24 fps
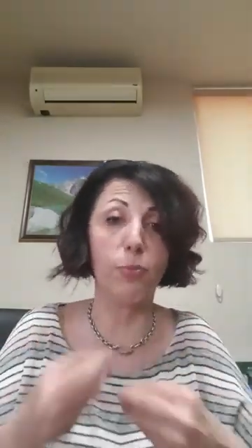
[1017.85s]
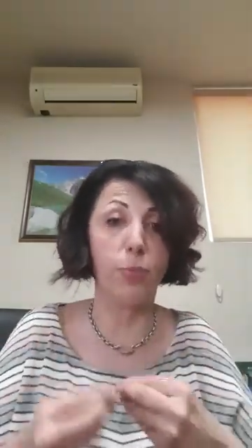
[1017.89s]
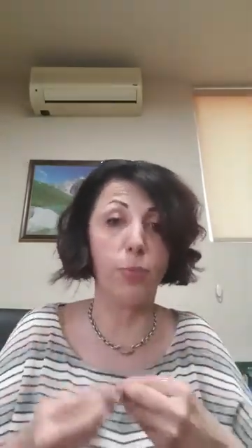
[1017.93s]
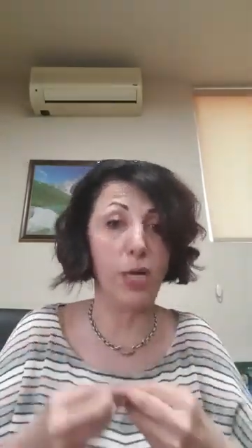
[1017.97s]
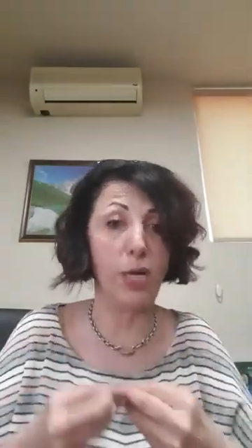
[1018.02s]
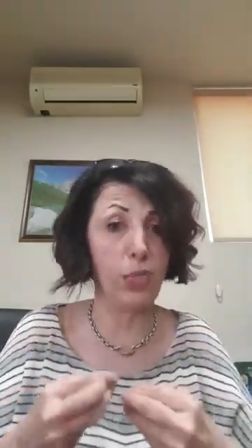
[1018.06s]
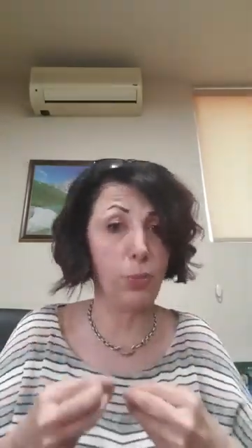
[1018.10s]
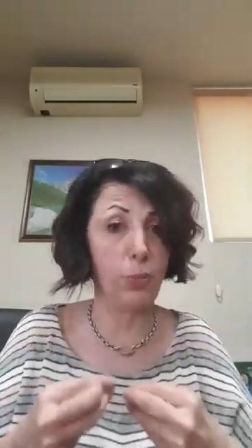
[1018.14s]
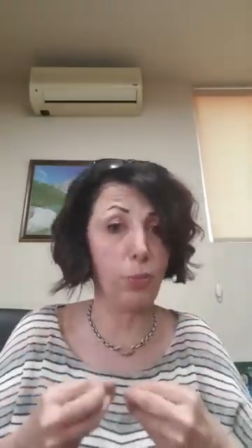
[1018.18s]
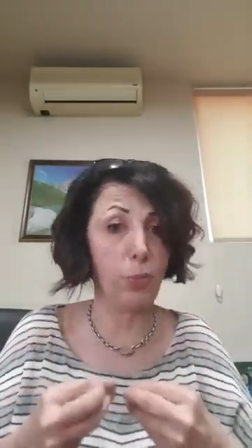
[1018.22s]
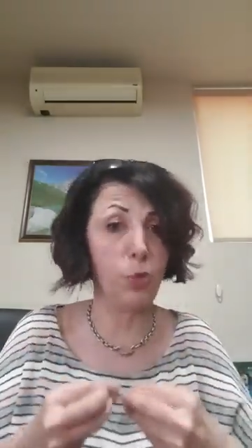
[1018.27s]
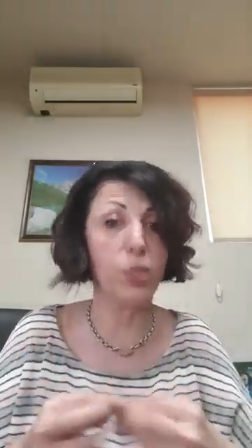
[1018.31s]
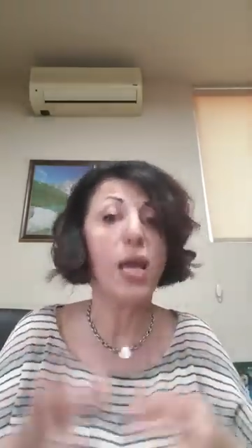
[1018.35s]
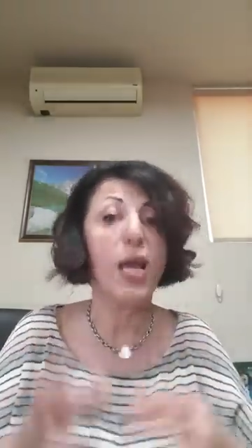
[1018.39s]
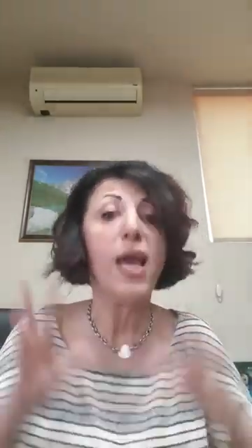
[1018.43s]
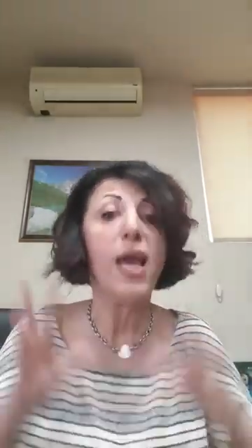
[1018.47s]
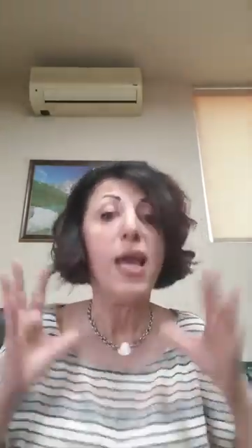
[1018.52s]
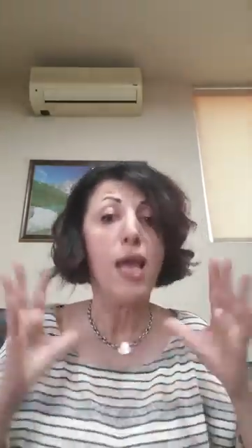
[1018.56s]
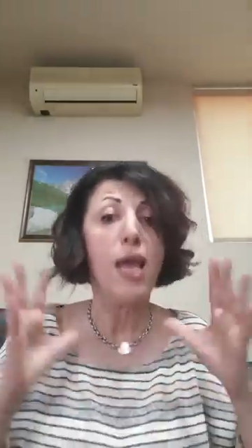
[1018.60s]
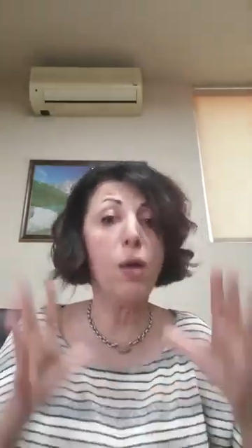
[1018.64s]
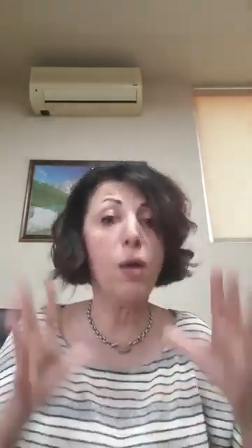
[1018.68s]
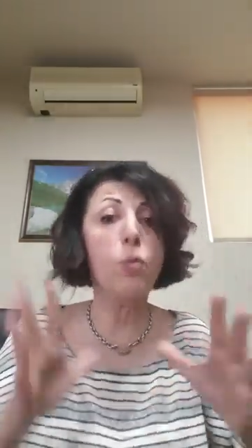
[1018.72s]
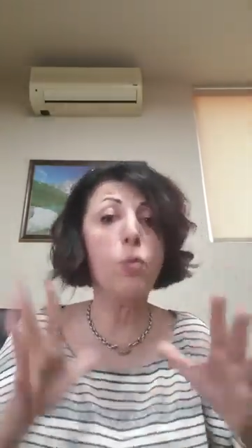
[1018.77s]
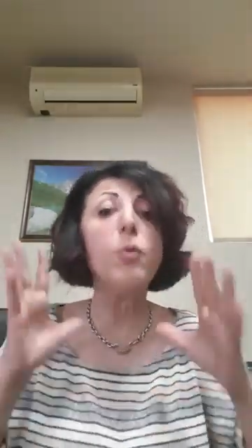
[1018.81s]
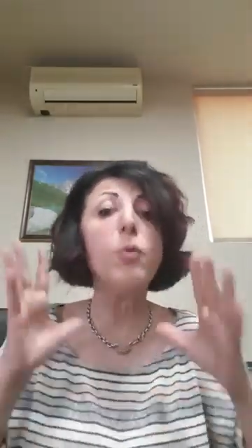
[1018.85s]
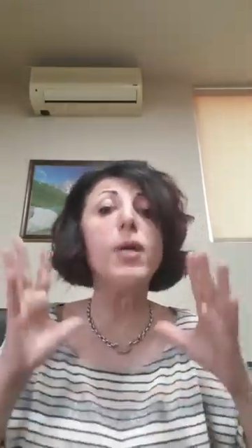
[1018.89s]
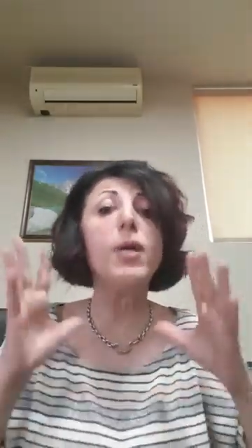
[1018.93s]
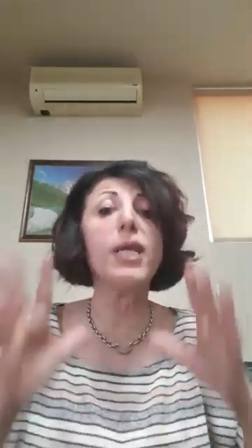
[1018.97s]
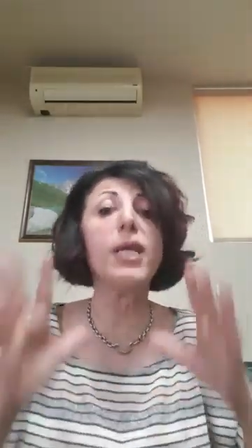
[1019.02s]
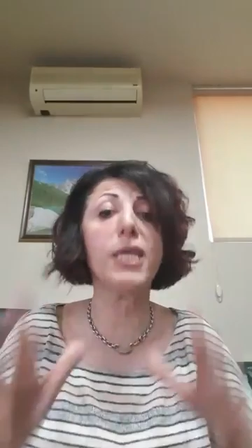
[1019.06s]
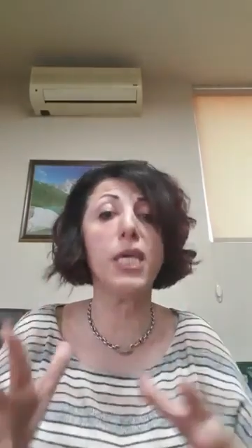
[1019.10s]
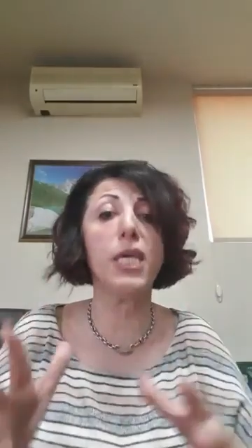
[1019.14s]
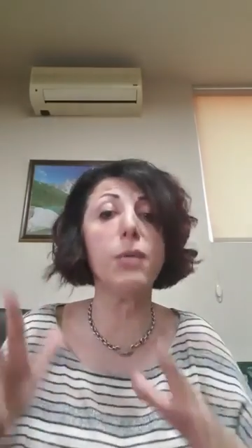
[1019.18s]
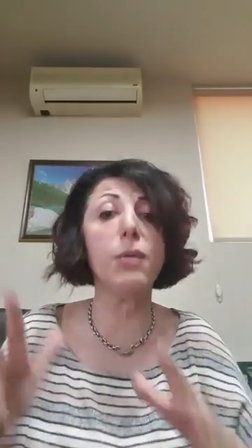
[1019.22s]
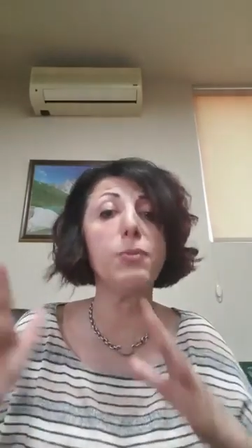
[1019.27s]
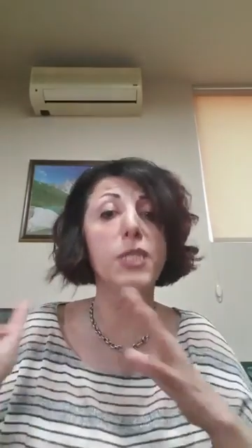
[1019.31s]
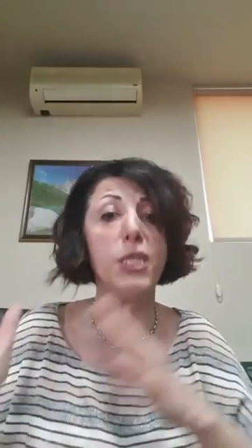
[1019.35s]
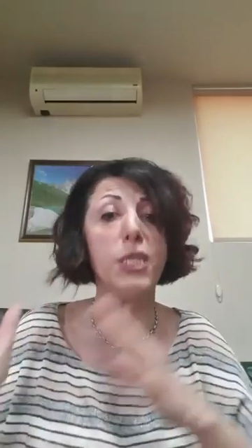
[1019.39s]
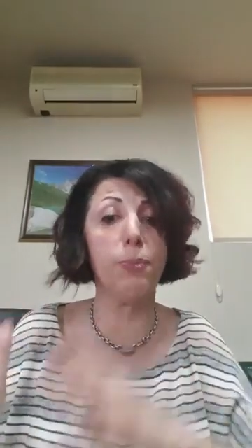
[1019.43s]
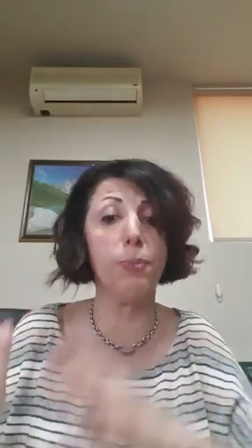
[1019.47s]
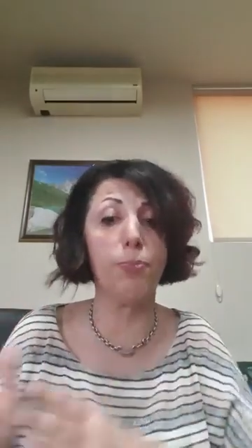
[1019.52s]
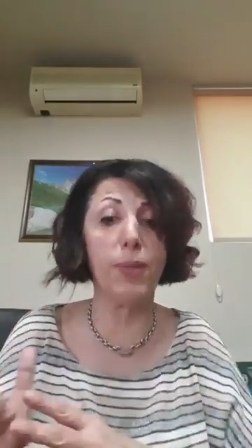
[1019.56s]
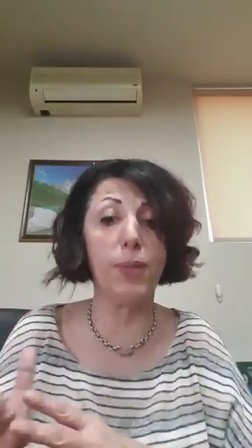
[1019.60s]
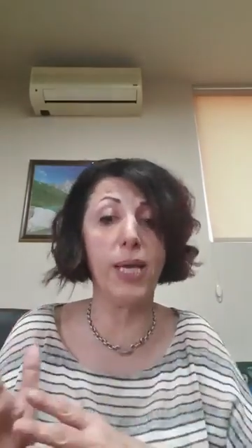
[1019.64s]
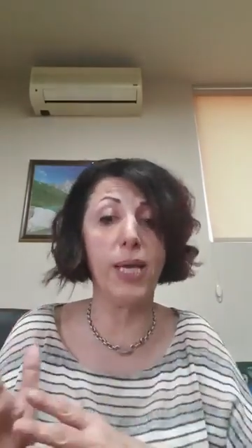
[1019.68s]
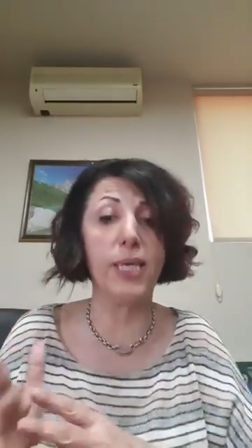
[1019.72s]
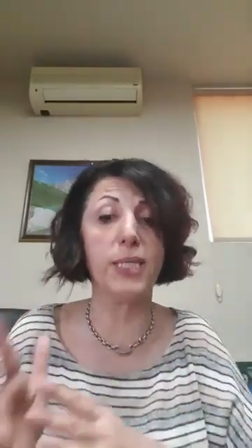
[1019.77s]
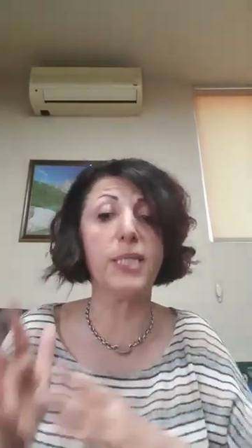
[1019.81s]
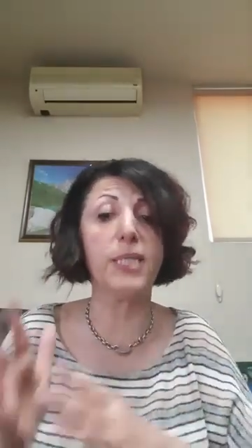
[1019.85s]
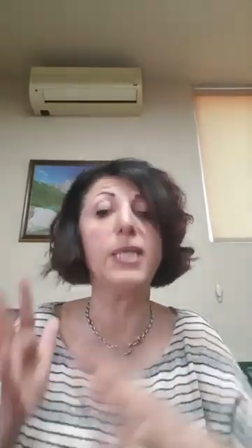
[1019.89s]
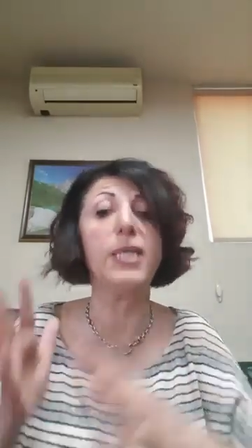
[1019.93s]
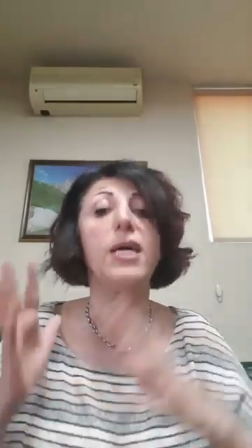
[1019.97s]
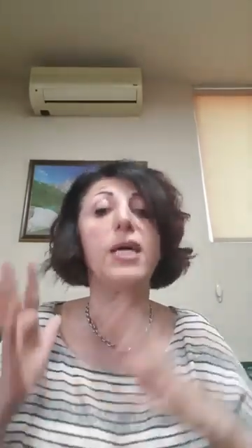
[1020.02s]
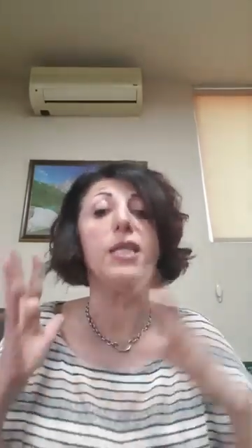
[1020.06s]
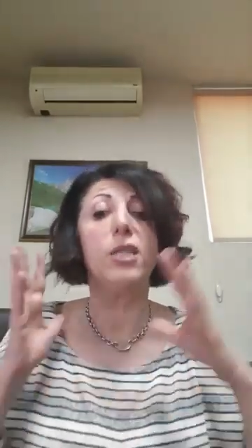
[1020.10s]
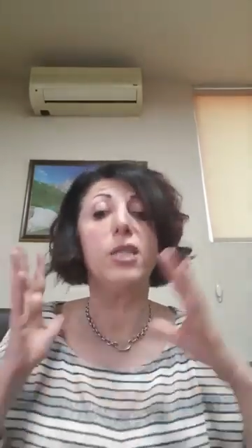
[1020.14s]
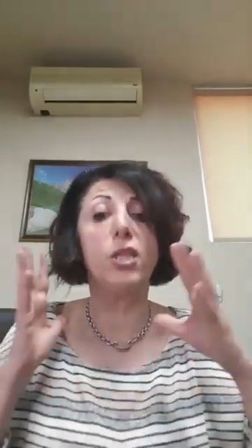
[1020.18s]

price point. And we want to keep SIMPLEX,